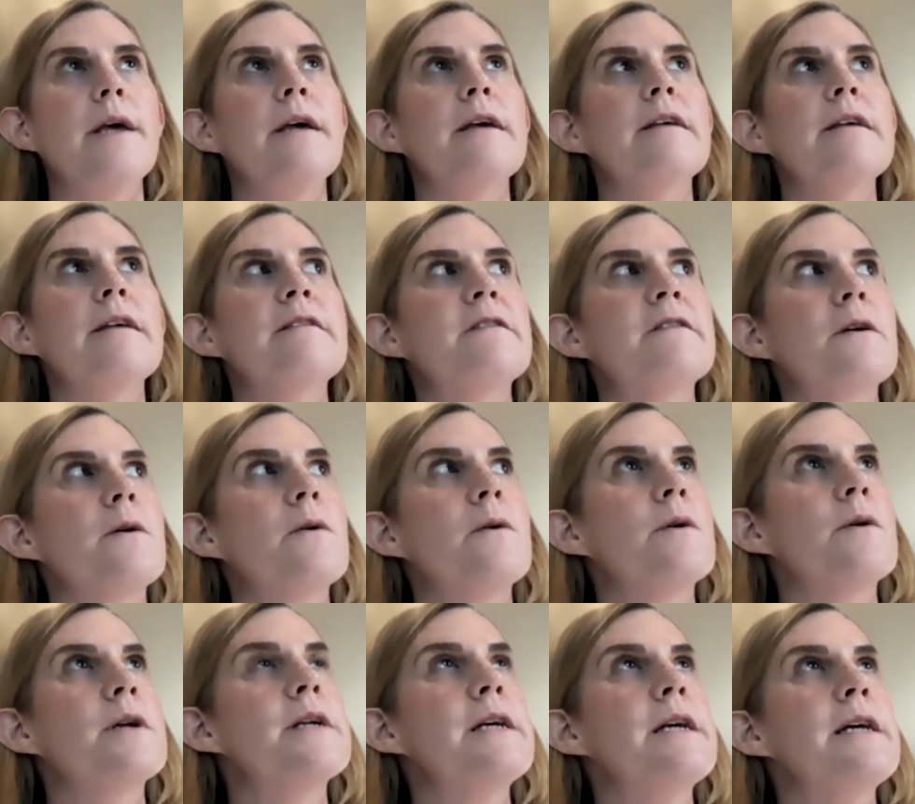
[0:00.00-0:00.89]

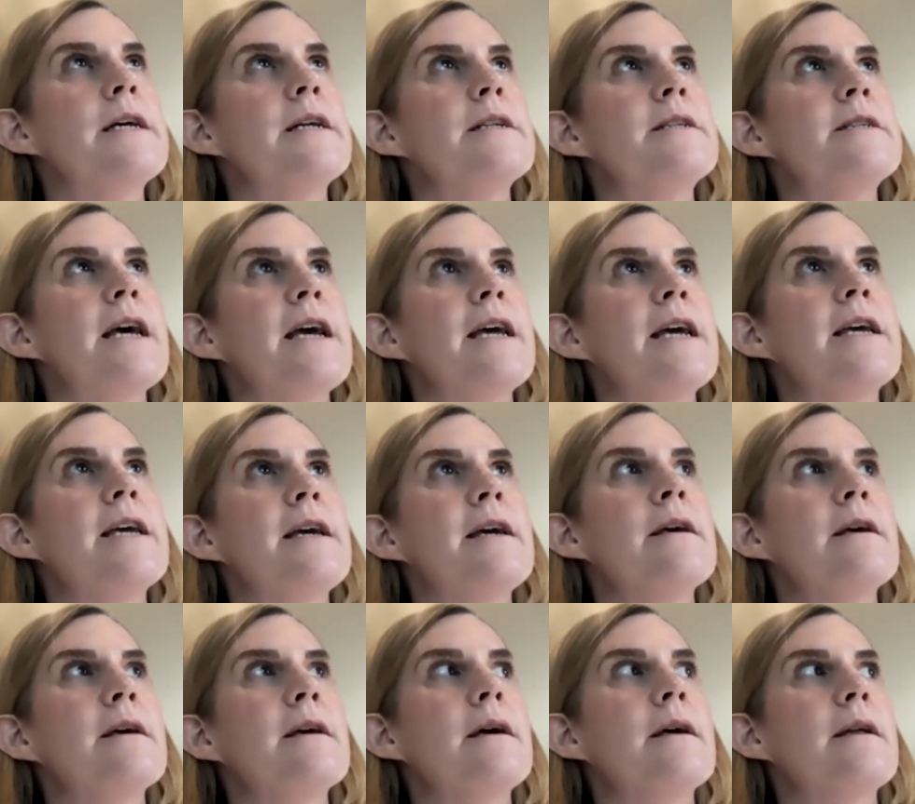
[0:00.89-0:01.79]
So,
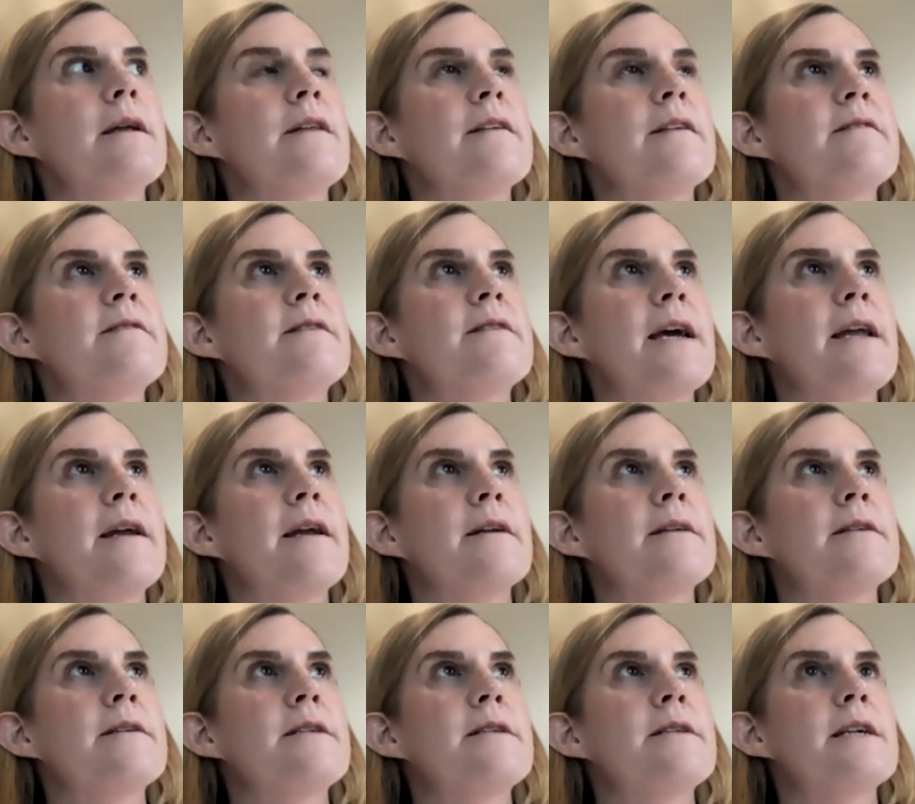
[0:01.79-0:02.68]
taking this
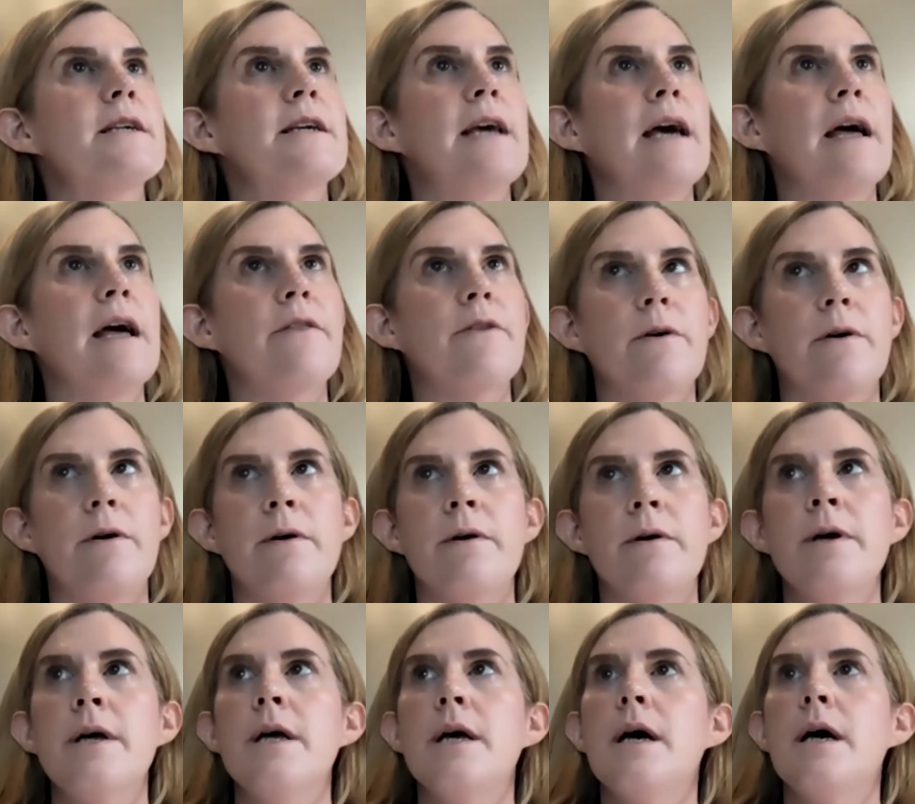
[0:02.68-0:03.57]
data
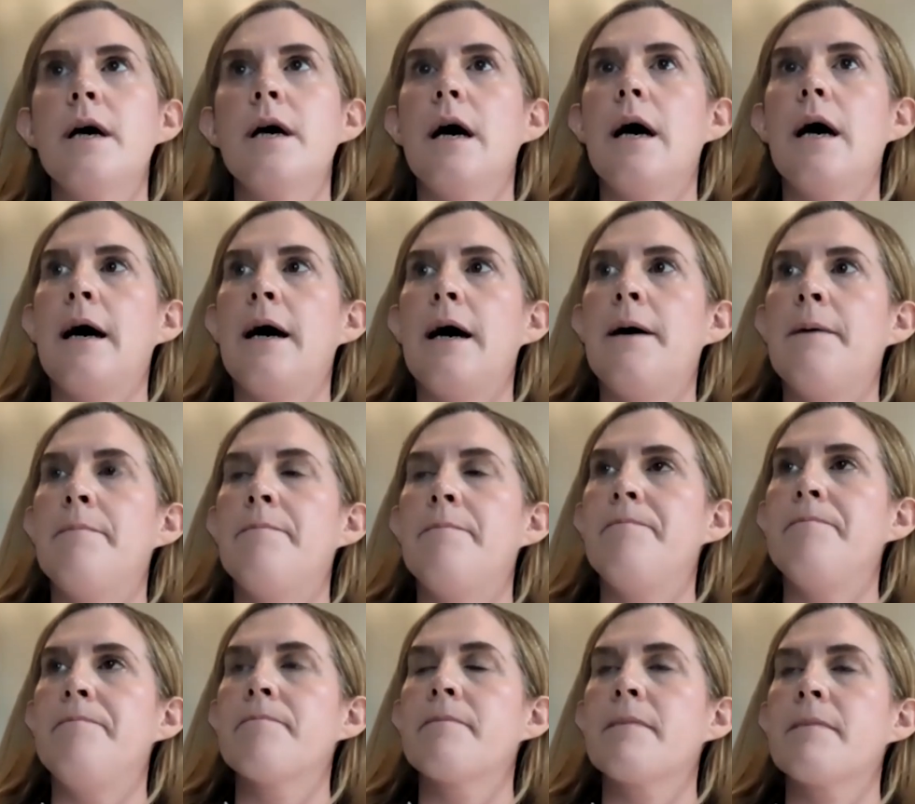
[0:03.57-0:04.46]
together,
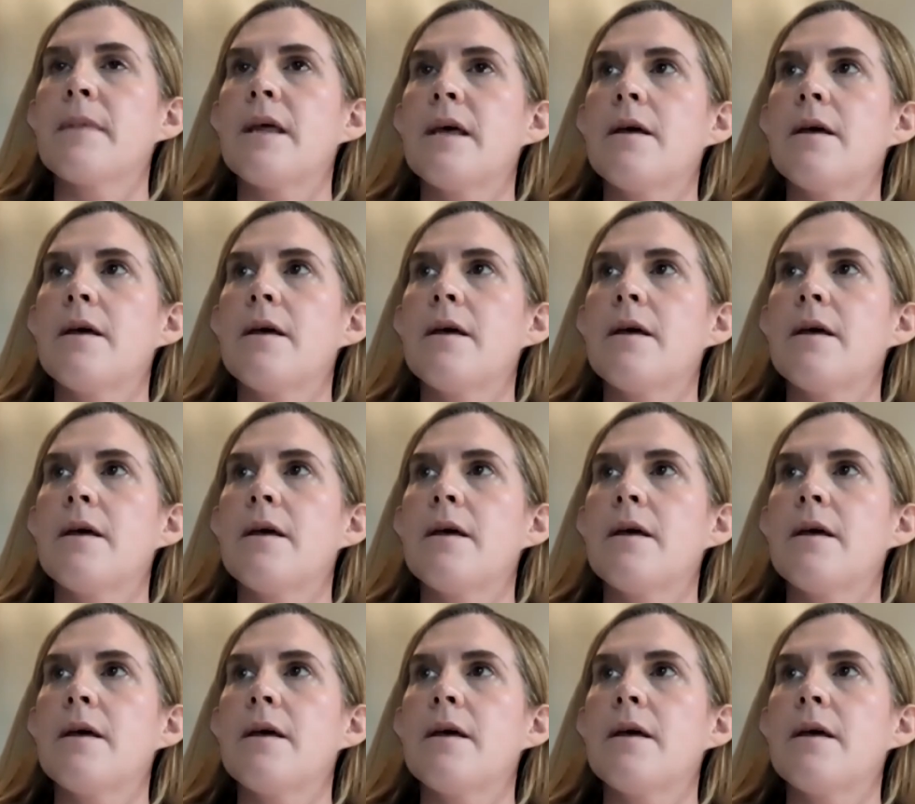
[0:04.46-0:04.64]
um,